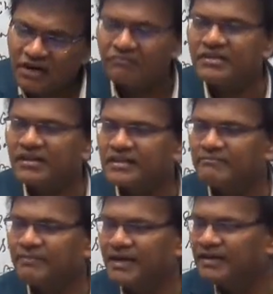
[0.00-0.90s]
counter
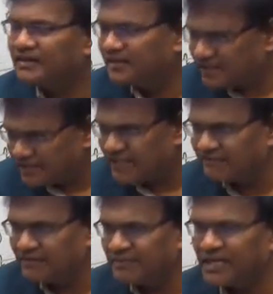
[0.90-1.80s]
them by
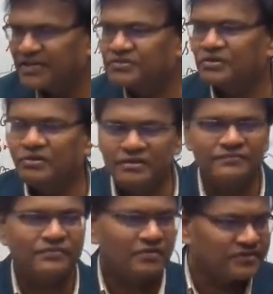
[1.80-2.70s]
developing its
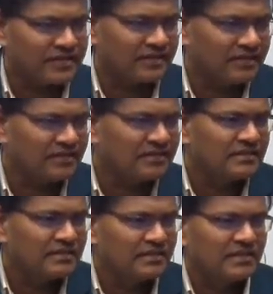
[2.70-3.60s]
own force at the
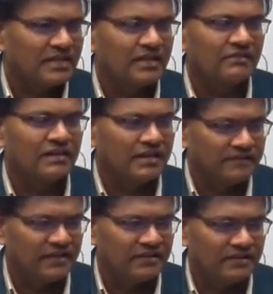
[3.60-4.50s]
ground
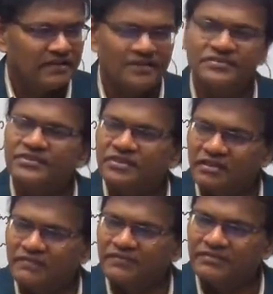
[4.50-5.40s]
level,
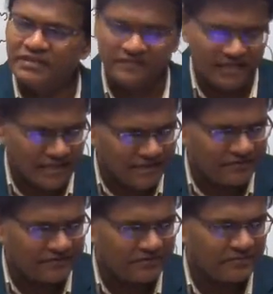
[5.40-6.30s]
consisting of
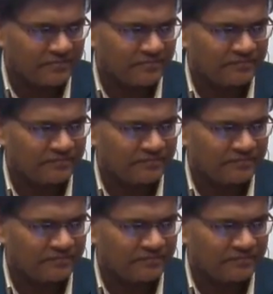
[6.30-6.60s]
civilians.